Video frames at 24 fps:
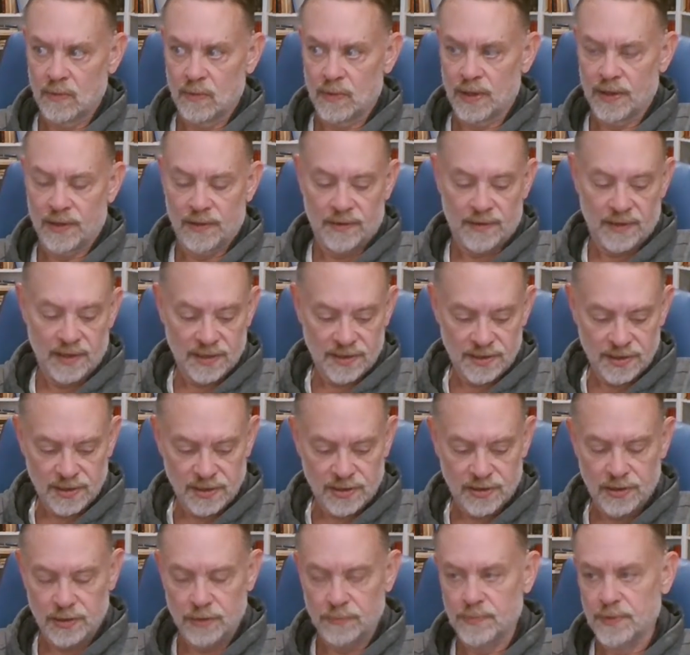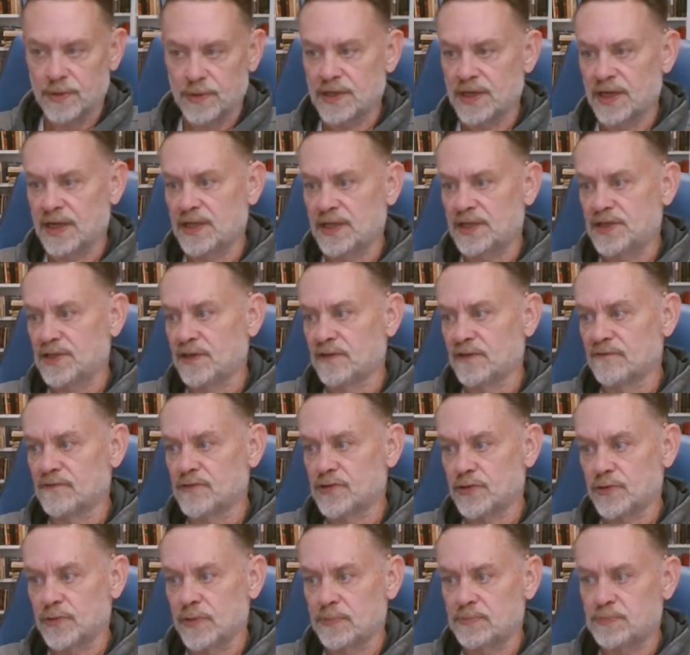whether this interpretation of
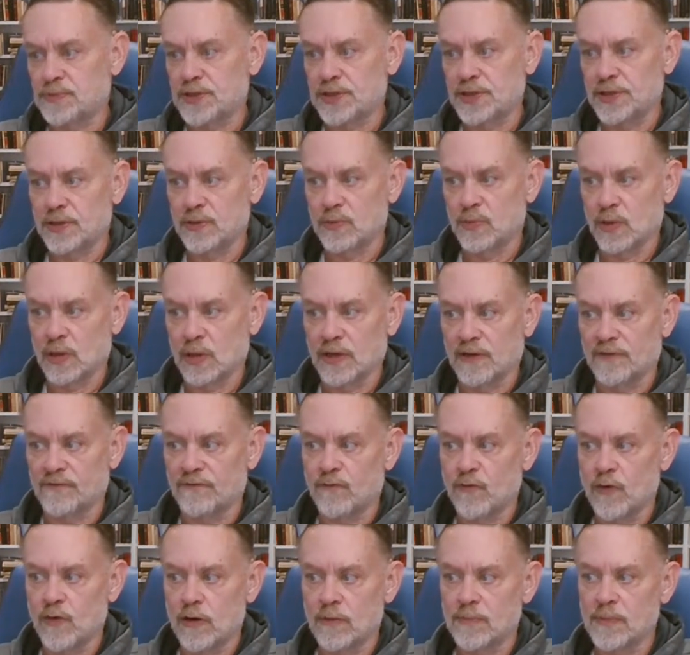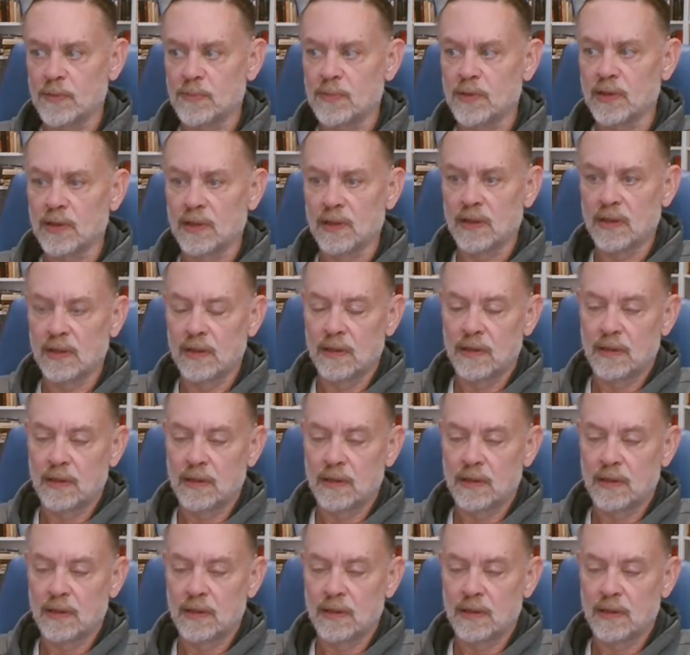Scripture were conformable